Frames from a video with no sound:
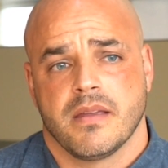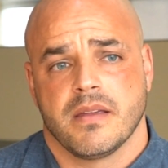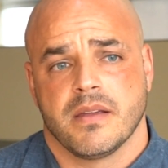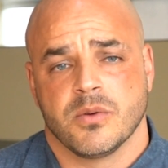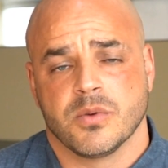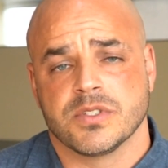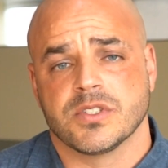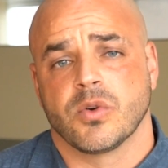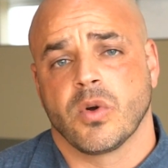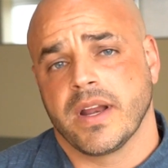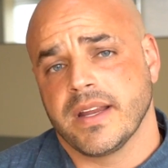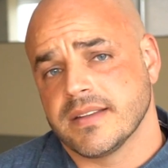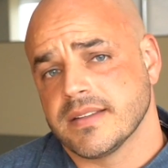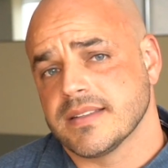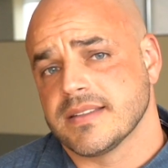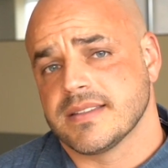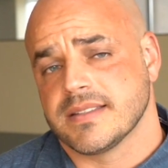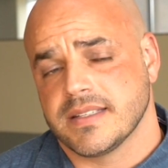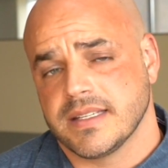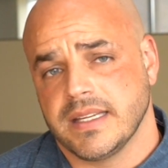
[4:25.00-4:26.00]
it was great
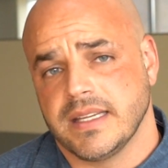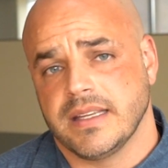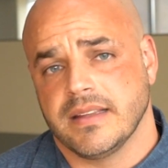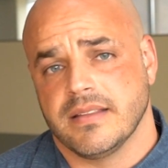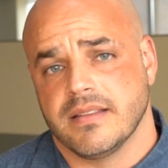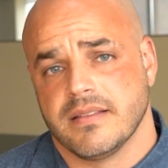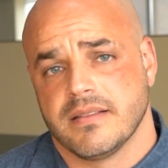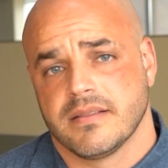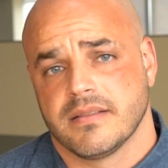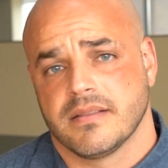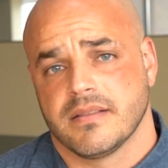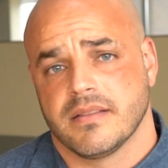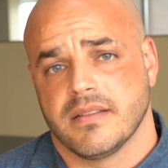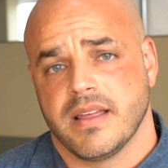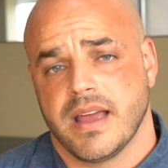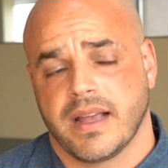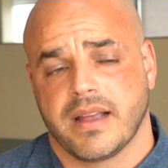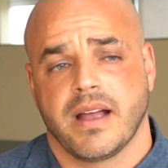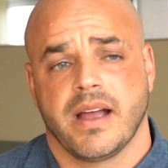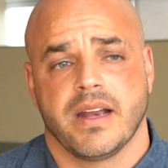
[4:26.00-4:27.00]
to see
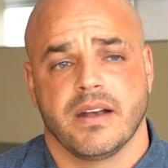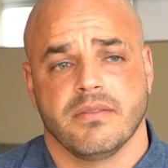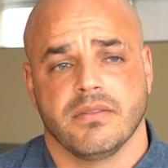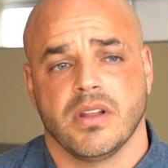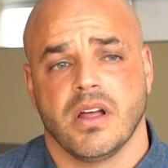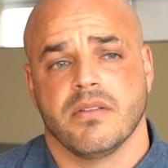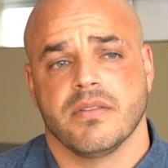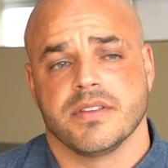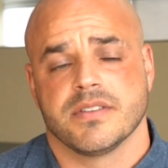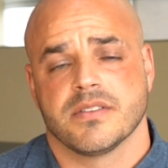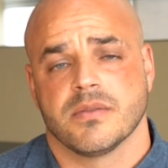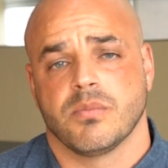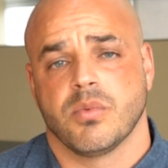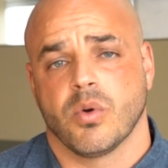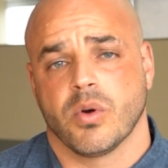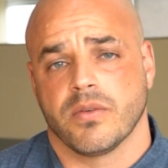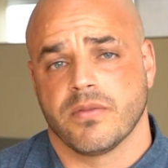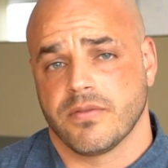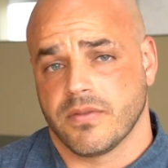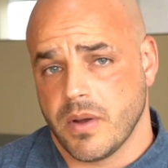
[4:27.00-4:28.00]
that kind of love and
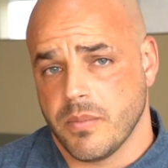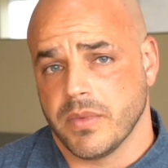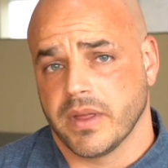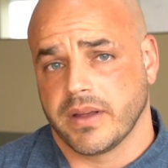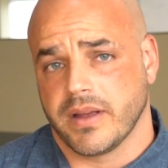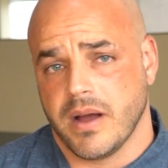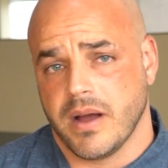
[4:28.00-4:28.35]
support from the